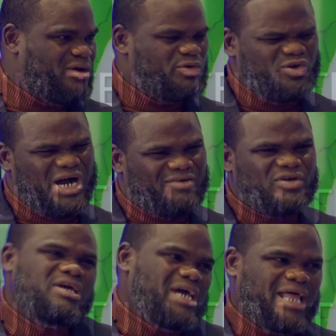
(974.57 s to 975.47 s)
We don't have,
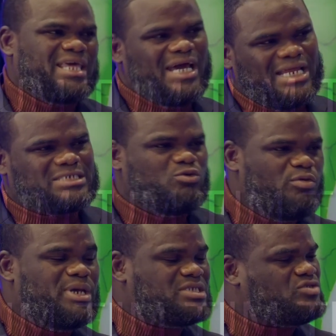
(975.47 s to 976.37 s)
I think Alex
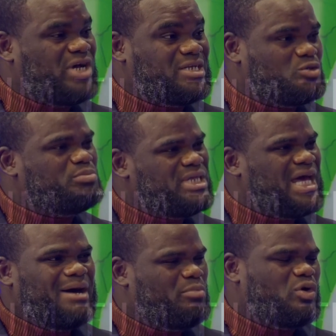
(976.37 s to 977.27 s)
Iwobi has tried to be
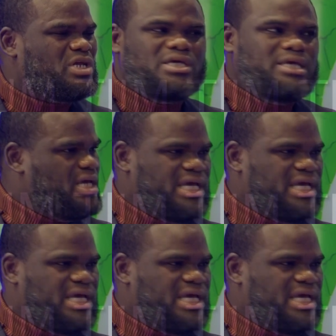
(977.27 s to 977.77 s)
that, but mm.